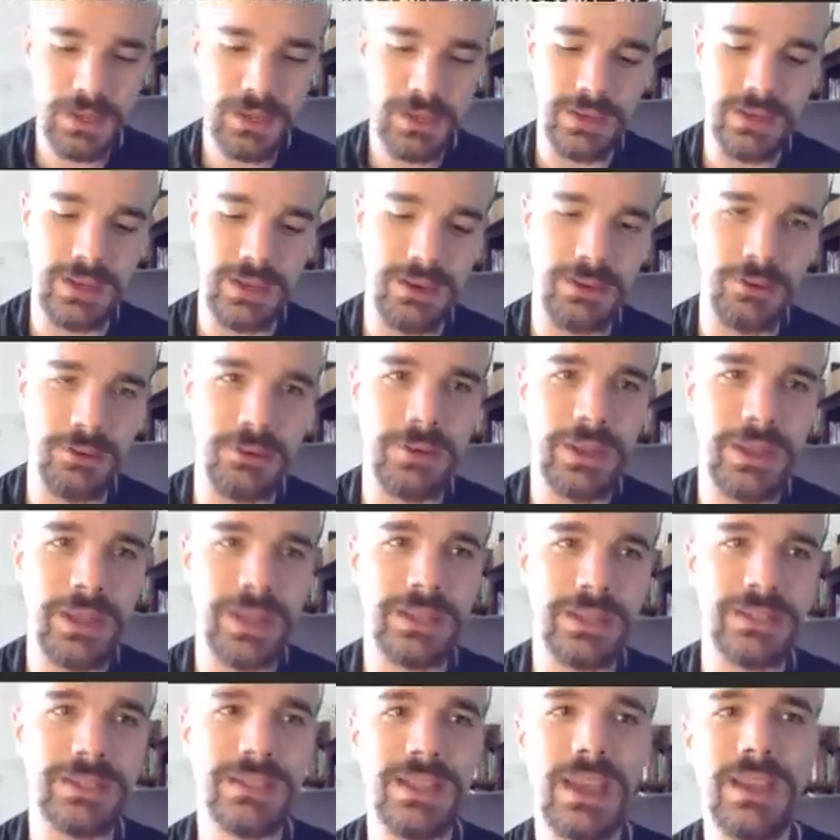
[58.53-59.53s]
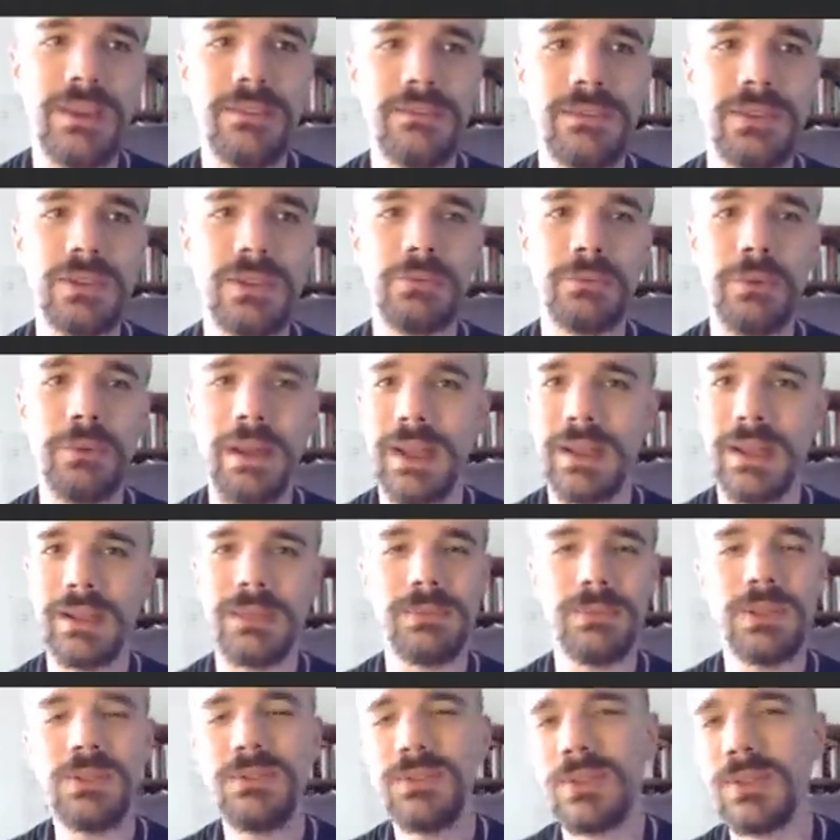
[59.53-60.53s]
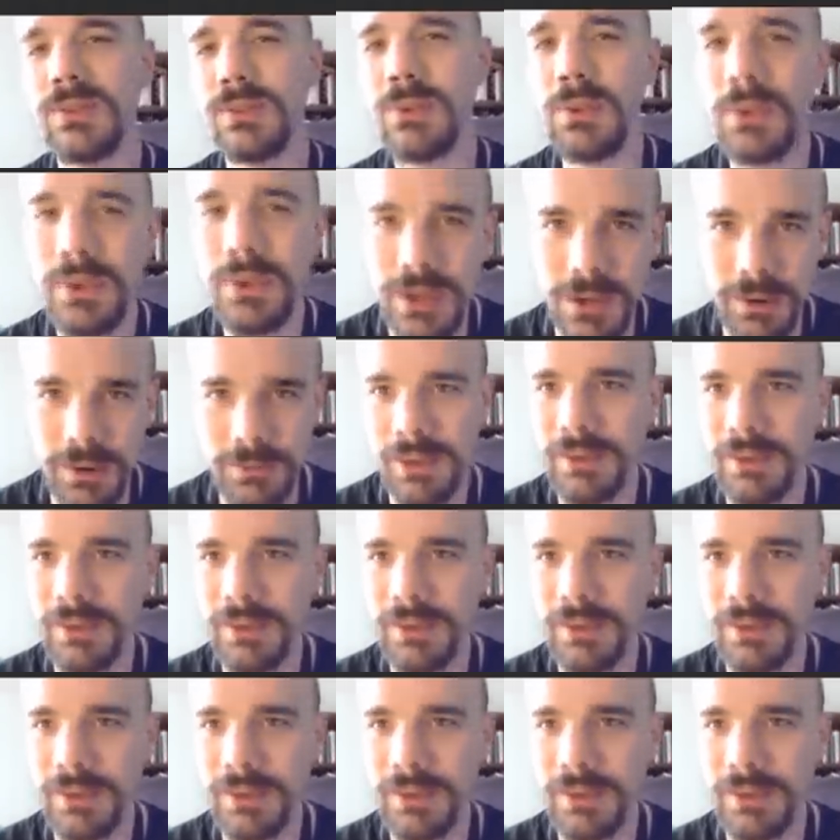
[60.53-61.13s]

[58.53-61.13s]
Now, dev urandom, you can look it up.